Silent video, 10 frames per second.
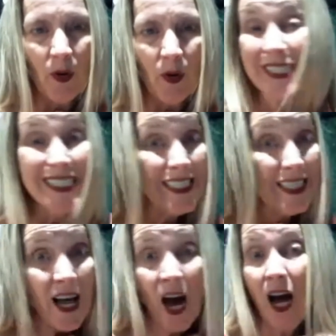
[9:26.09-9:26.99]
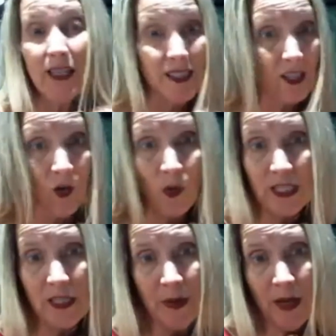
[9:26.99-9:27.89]
So it's not going
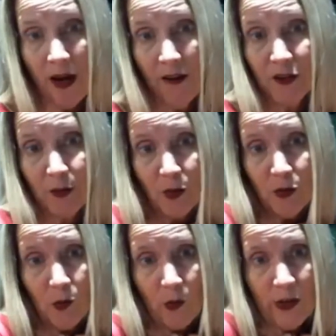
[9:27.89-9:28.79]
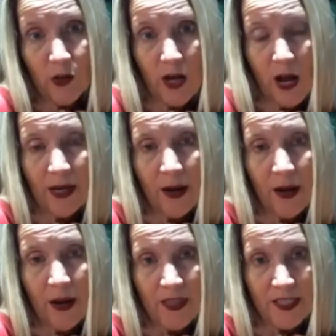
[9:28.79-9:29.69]
to be comfortable when you're coming up
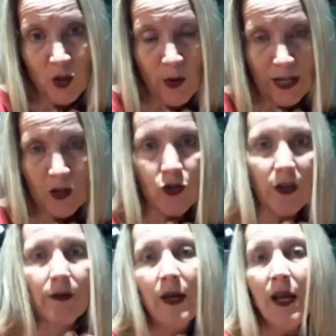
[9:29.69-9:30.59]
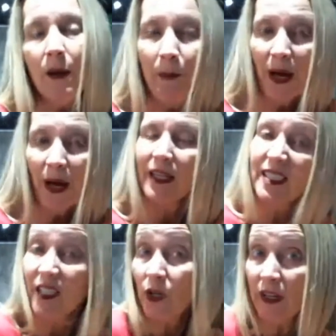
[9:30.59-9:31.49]
this direction, but it
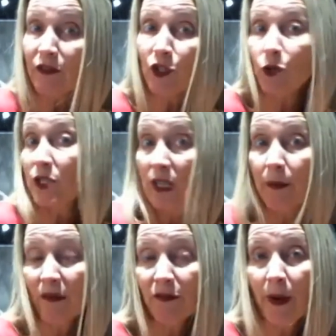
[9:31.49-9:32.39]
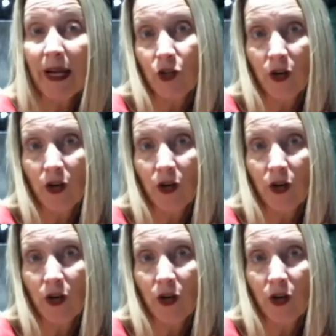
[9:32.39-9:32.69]
still gives you some information.